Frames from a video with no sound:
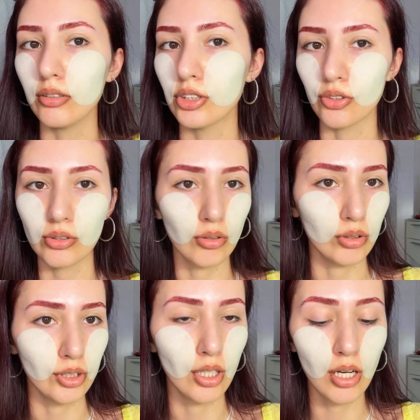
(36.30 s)
just
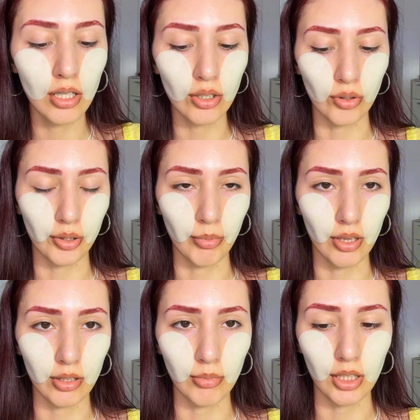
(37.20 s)
only recommend
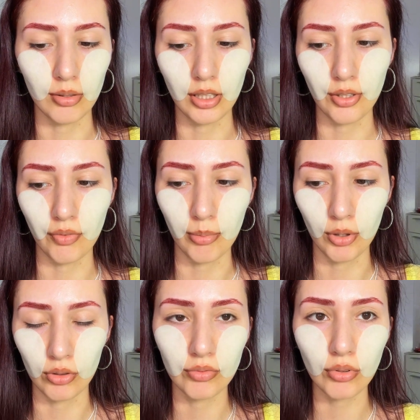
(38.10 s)
them, and I leave them
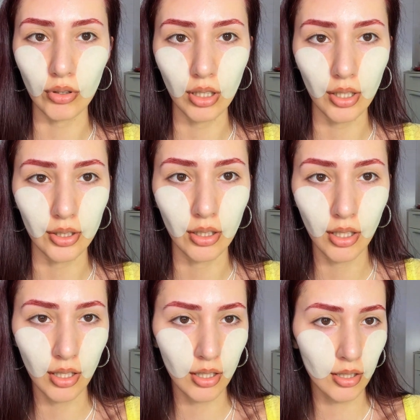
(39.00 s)
on for like
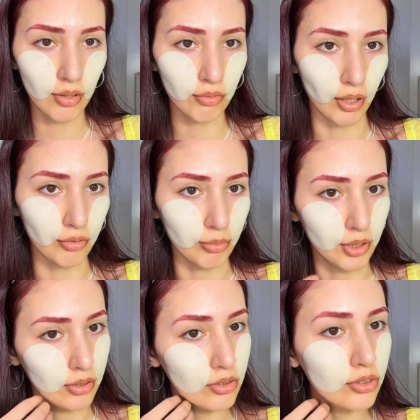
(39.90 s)
5
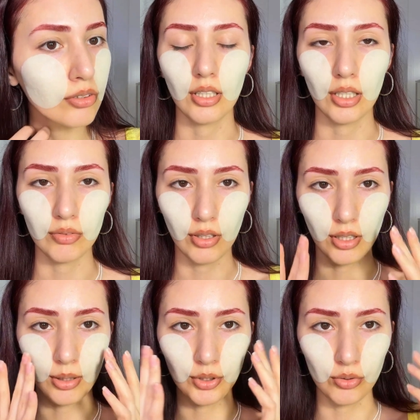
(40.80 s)
minutes. And after that
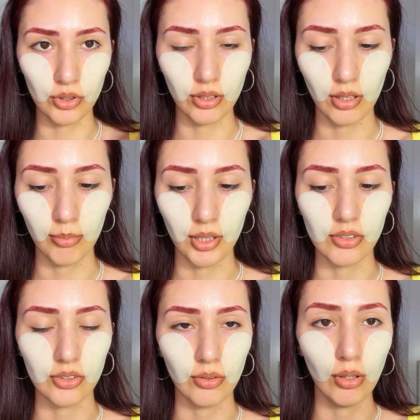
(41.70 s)
I'm using them
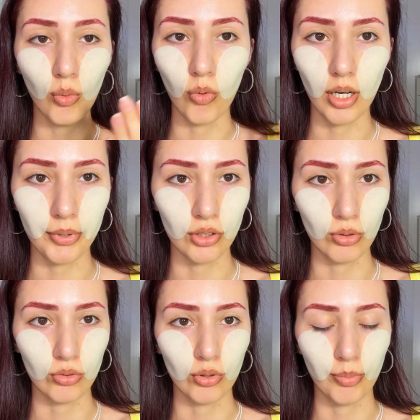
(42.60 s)
as a wiping
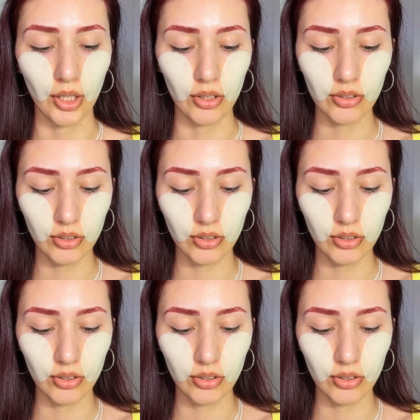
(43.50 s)
toner pad.